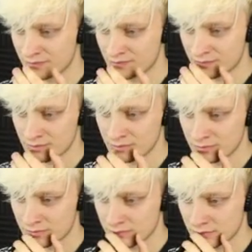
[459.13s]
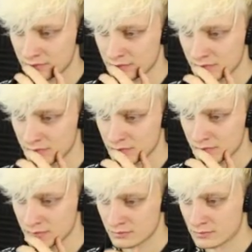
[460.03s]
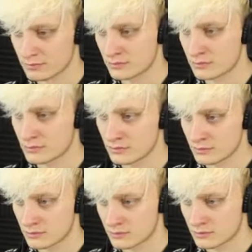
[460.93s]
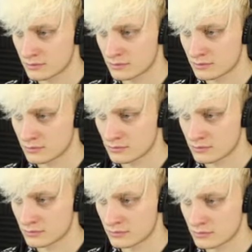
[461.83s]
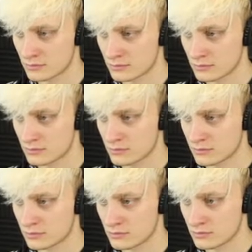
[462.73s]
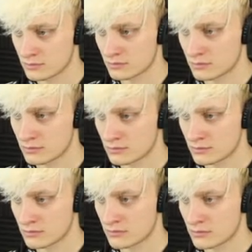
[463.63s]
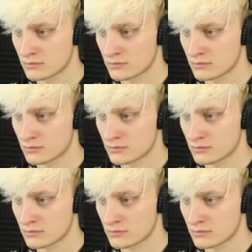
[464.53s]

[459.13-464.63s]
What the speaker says: (silence)